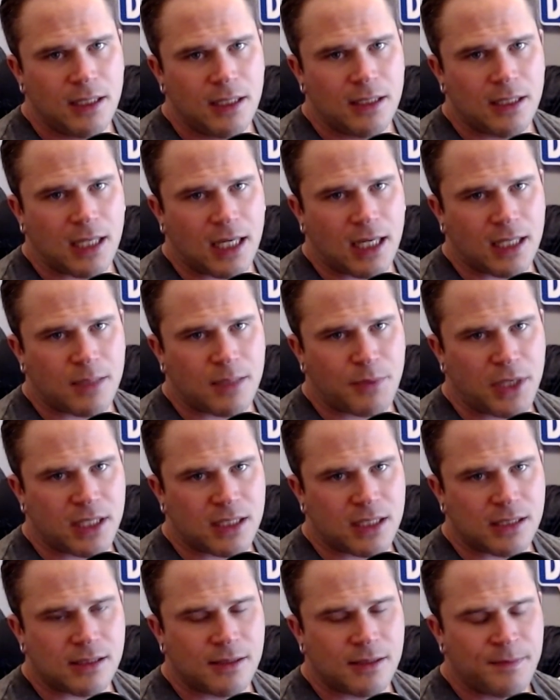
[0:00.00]
uh, the
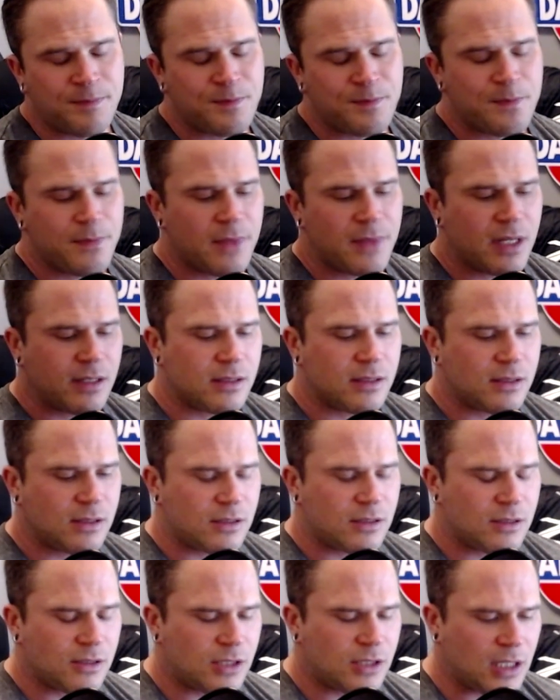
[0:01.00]
Predators.
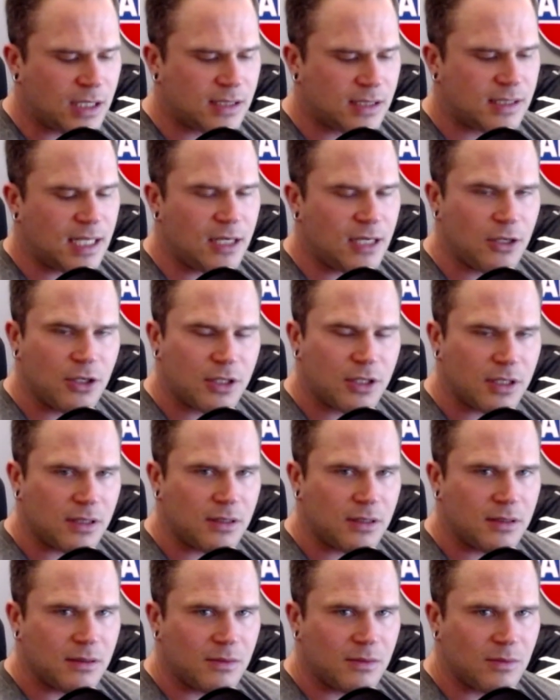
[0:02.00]
So let's take a look at
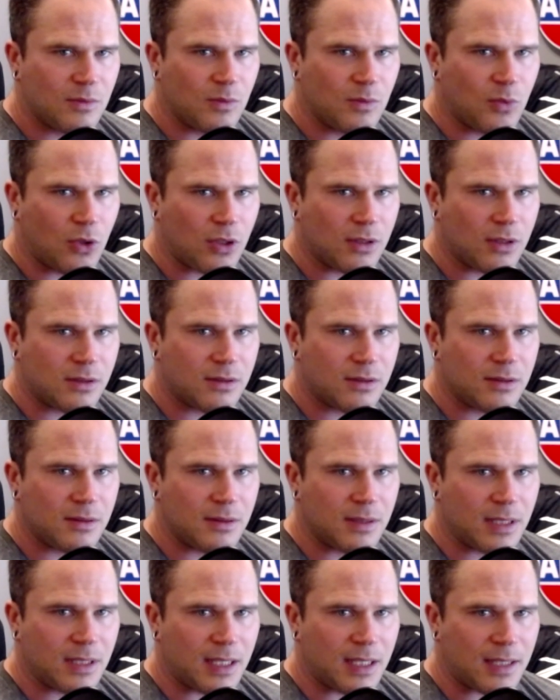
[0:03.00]
what
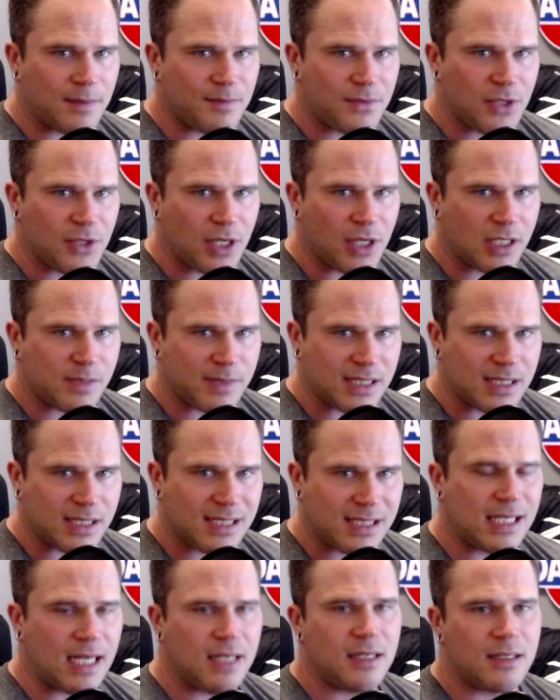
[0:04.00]
Um, you know, has been
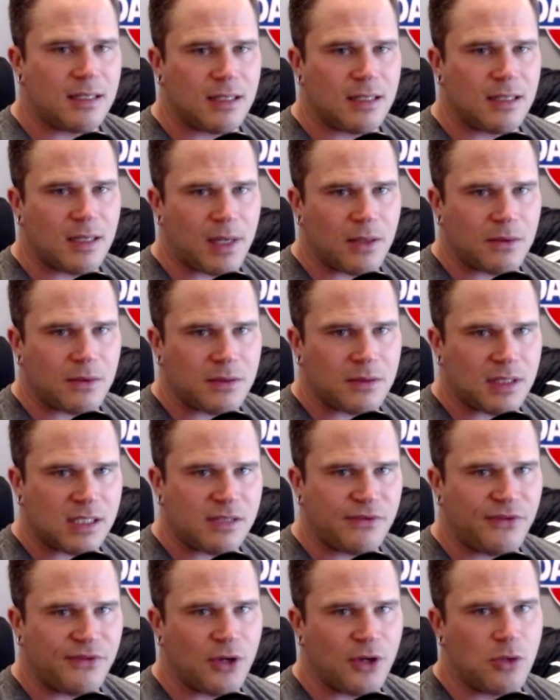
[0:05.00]
said about
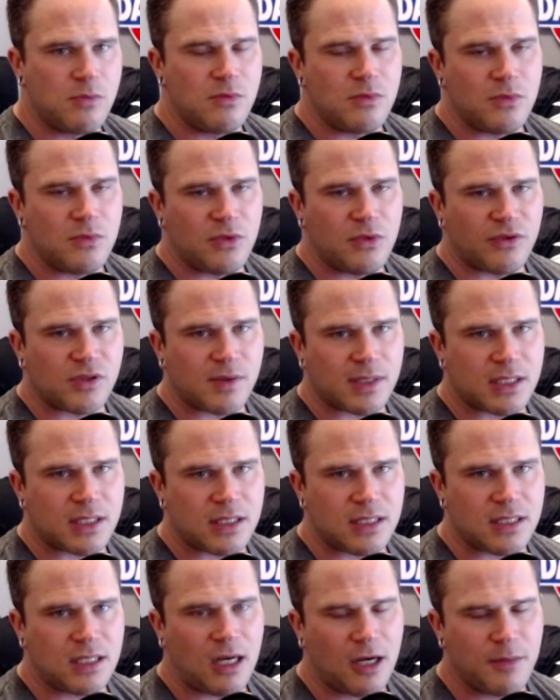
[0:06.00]
this film with respect to
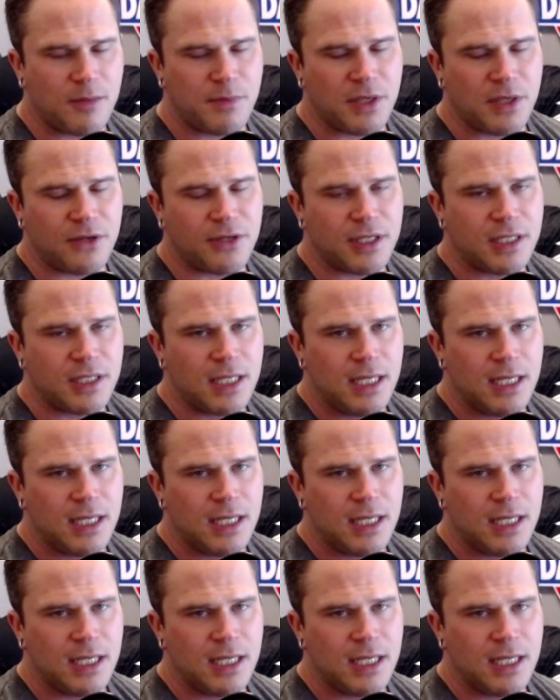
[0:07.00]
the time period,